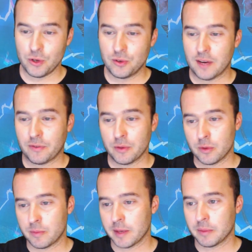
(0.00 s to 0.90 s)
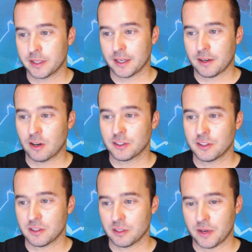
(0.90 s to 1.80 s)
You definitely want to be able to get cards
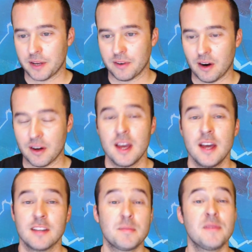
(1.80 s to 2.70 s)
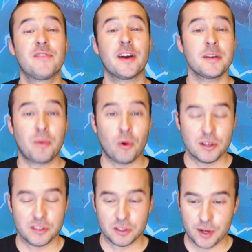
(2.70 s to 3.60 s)
into the graveyard. It's going to be very important
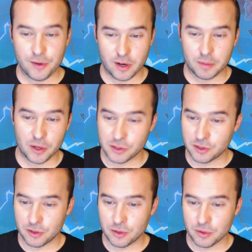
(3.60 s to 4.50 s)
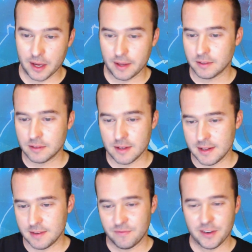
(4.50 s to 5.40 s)
as a graveyard person to do that,
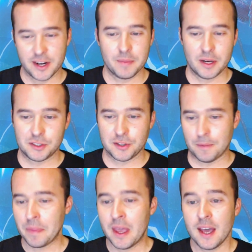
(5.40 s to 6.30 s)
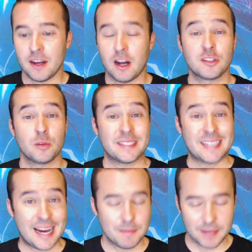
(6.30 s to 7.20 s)
very much so. And also with
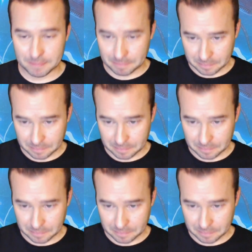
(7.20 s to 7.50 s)
timing.